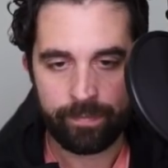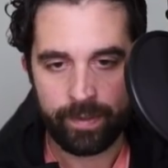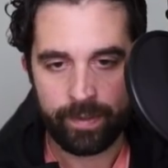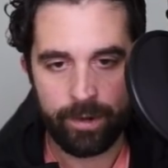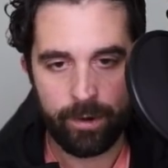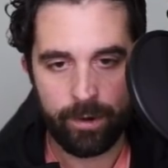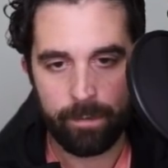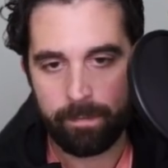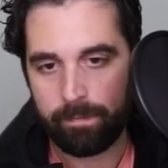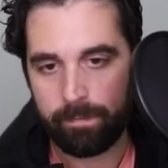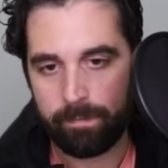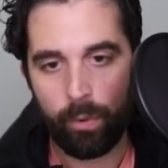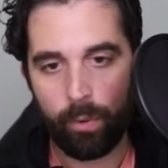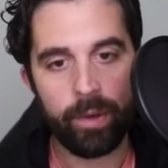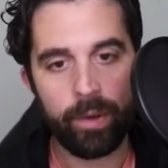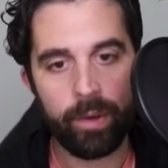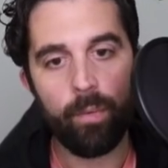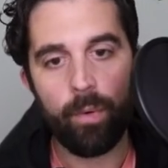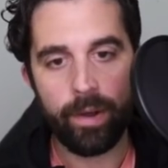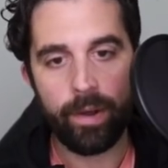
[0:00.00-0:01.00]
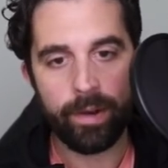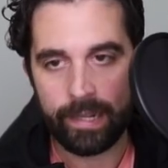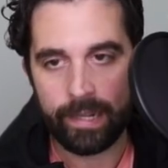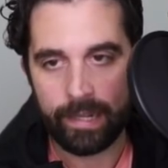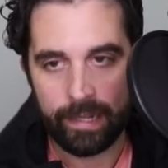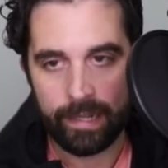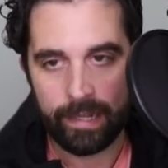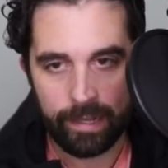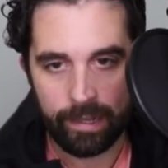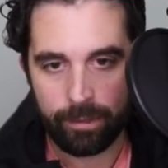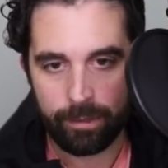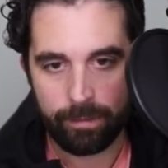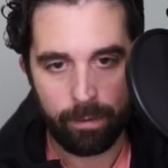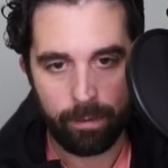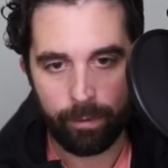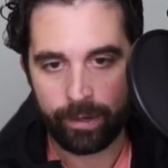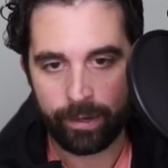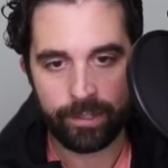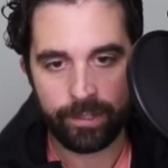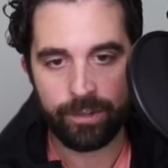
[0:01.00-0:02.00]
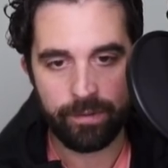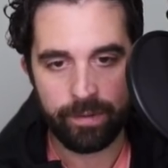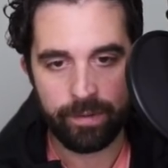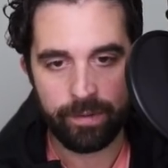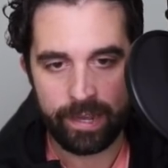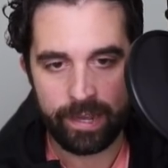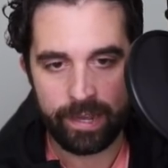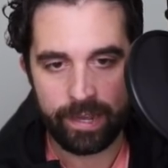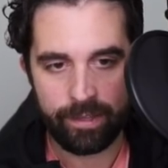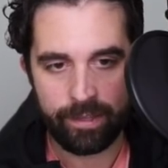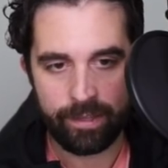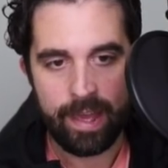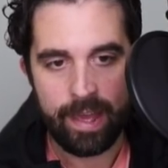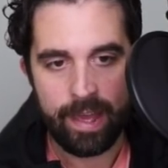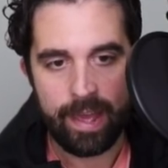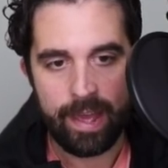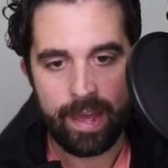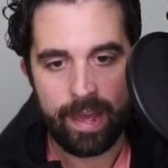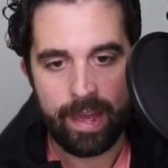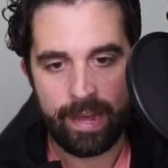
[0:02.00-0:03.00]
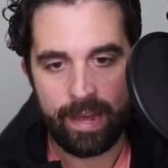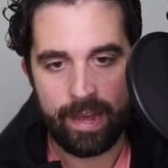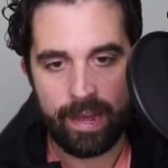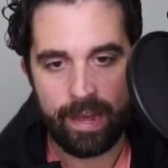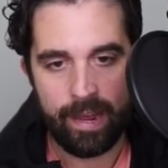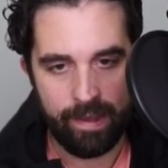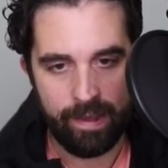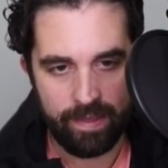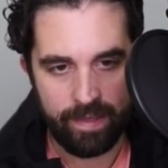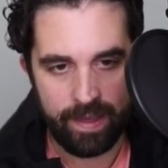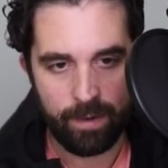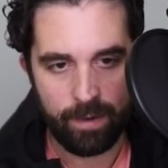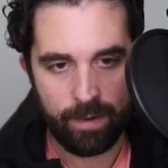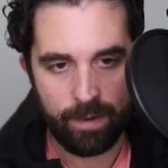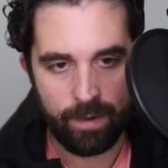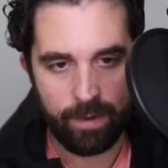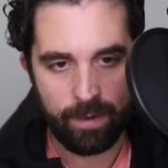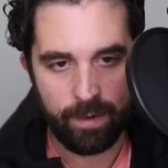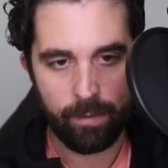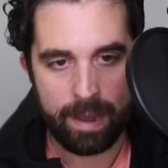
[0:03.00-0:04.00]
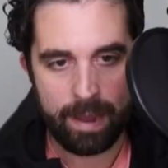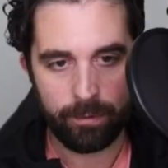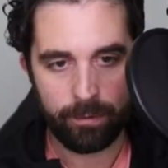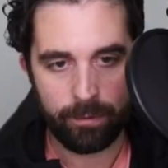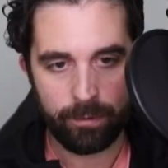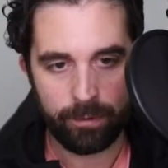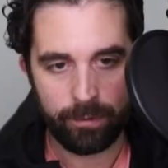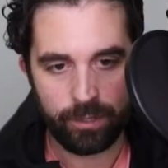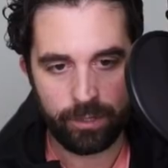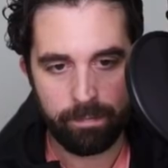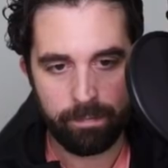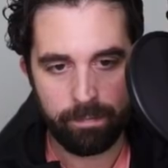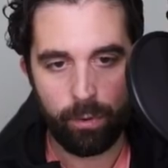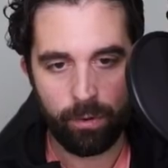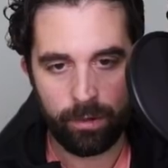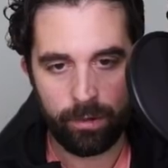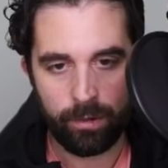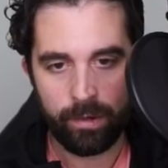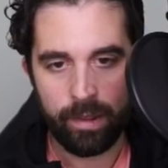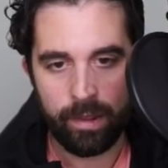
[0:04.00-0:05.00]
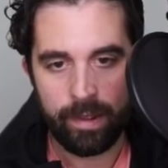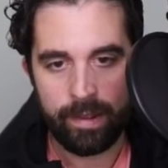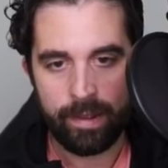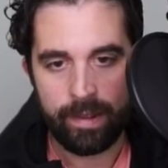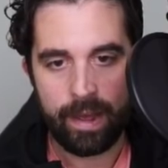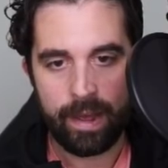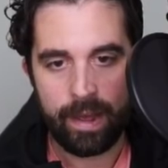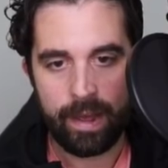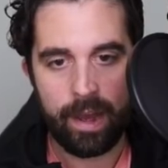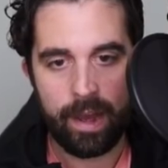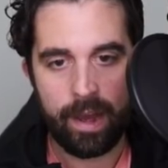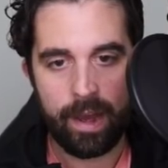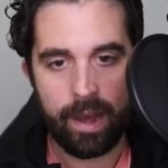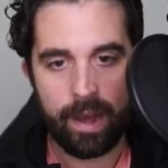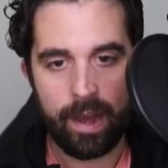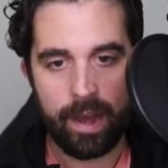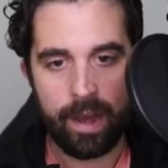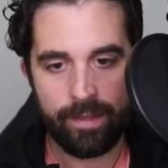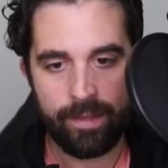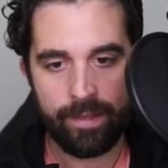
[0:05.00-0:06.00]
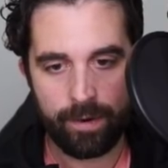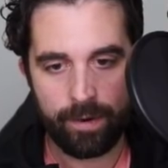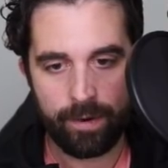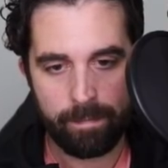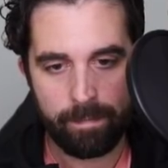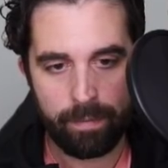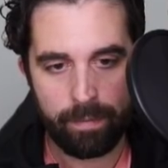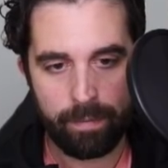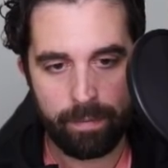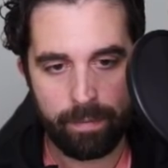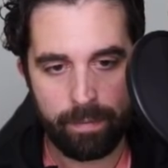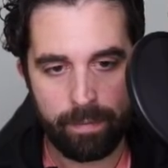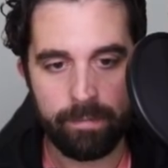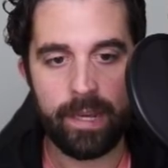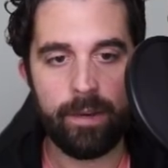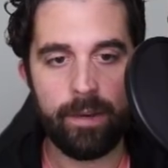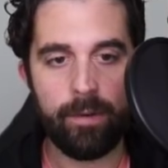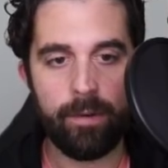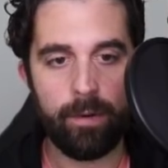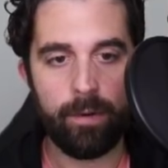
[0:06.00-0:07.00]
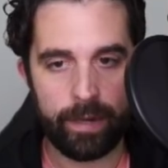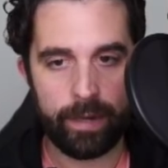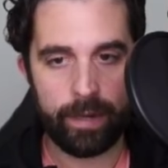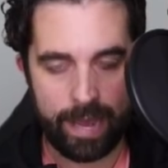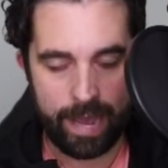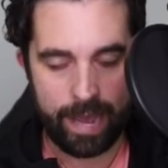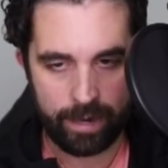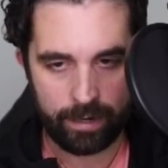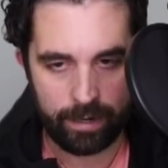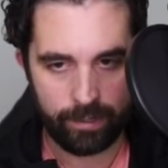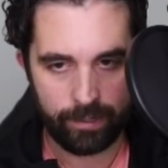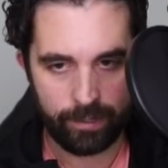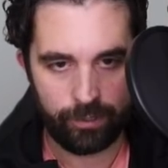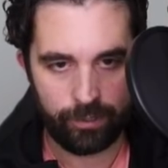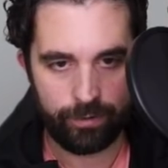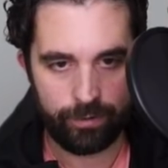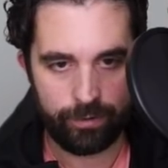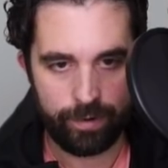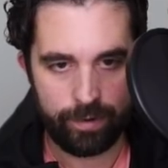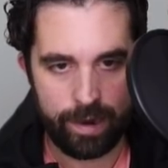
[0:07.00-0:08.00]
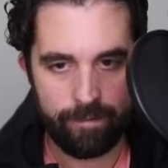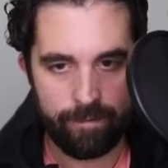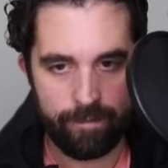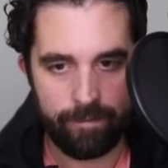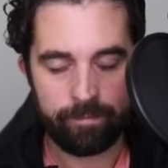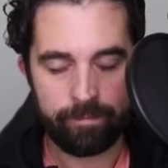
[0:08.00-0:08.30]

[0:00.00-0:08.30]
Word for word: you know, 0.1 ETH, 0.2 ETH, and they will be able to pull either a Prime key or a Catalyst drive.